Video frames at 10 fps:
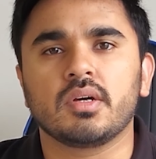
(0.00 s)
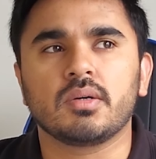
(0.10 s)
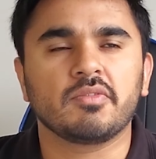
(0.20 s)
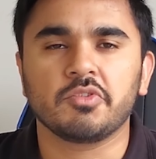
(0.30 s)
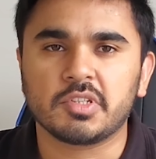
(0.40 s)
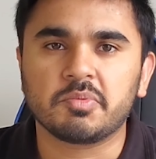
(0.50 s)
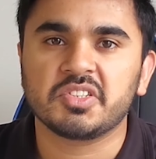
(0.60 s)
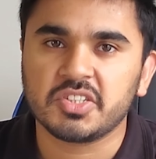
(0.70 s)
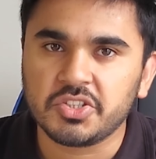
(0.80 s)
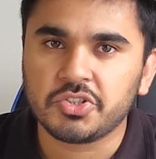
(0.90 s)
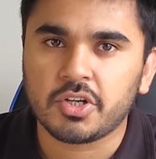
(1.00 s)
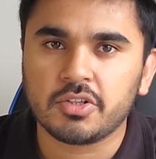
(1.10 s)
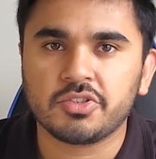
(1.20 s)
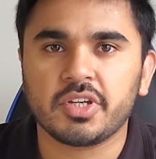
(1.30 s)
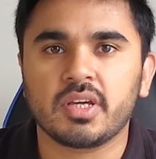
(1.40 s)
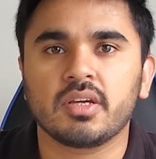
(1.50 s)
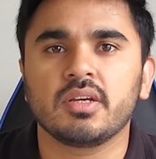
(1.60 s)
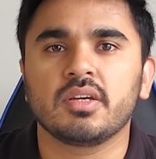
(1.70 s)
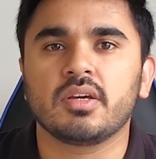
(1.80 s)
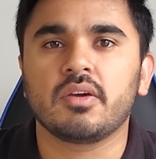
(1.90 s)
you have USB-C
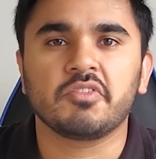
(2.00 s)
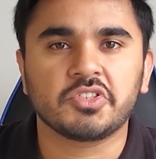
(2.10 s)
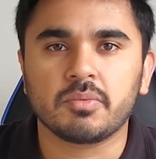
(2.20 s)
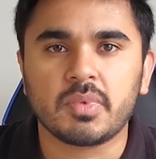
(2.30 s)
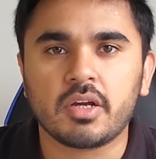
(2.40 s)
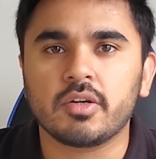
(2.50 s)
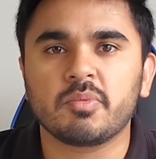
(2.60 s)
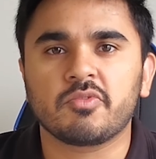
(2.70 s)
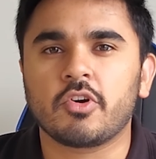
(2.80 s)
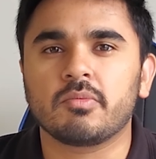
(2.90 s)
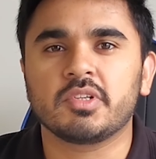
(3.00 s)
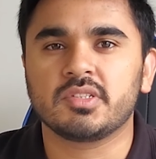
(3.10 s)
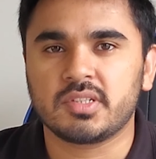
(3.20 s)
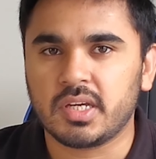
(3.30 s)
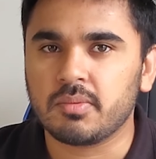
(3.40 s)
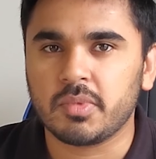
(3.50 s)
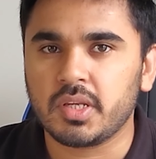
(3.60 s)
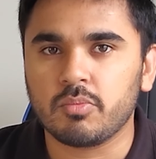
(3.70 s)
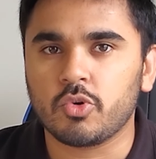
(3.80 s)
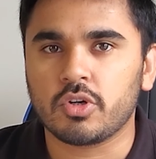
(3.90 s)
charging, efficient battery performance,
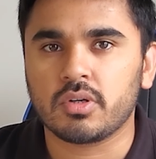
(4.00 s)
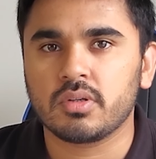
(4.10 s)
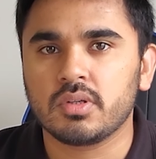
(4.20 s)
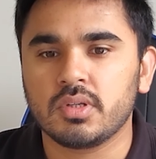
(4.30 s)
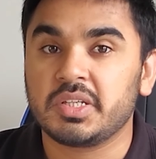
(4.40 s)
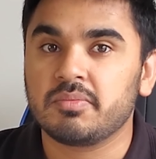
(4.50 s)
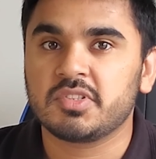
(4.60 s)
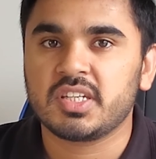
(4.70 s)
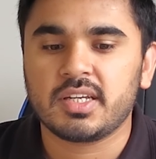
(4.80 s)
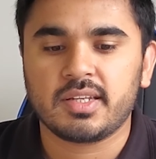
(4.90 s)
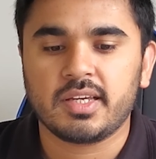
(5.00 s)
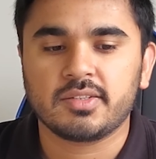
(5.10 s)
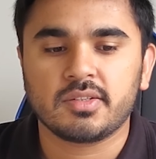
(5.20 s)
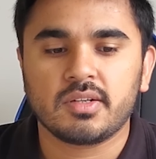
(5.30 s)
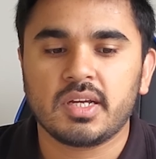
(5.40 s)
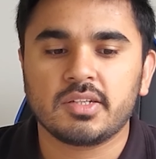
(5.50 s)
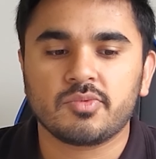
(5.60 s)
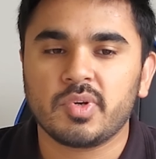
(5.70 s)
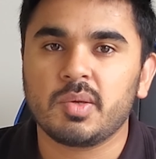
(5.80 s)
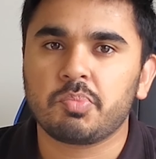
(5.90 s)
and many more. It seems that Acer
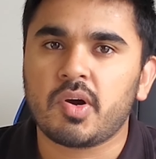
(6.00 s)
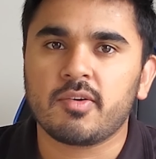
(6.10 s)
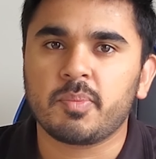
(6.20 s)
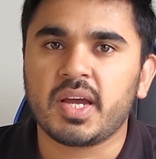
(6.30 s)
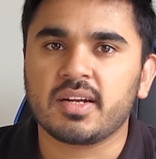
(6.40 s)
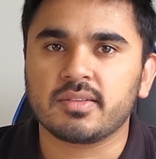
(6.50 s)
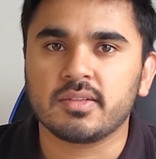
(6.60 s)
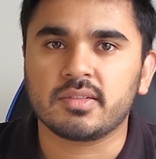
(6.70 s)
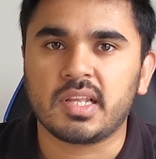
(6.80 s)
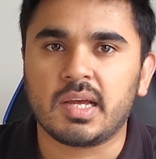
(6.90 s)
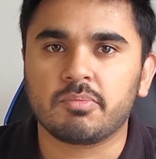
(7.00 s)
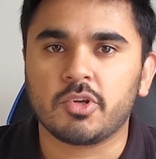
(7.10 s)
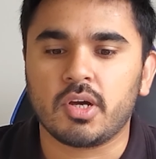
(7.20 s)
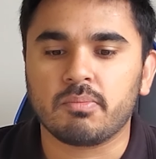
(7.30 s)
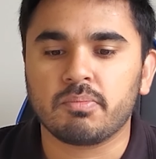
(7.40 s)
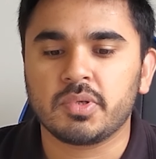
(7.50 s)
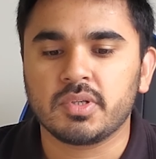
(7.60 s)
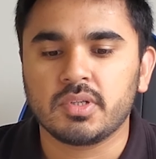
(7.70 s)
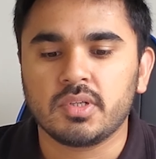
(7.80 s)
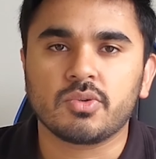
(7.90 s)
has really power-packed this
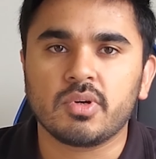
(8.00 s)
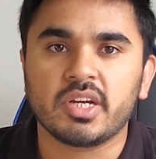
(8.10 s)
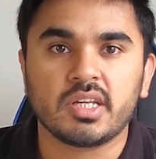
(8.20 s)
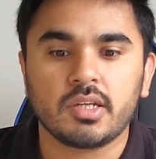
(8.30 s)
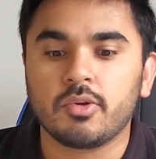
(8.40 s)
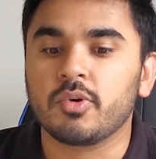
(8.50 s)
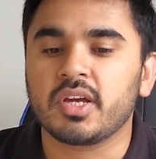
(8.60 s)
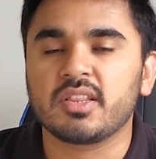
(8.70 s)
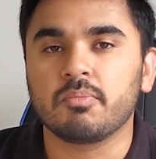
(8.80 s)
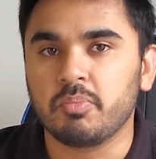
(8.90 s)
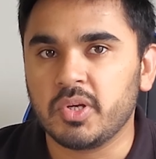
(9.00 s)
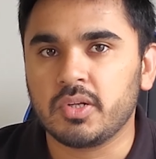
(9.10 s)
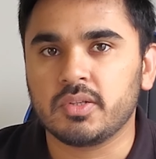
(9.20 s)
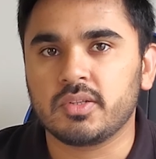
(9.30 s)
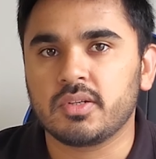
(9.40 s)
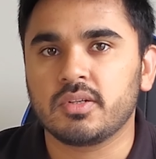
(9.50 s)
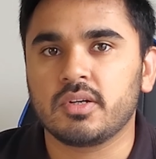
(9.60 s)
laptop. Let's go ahead and look at the build.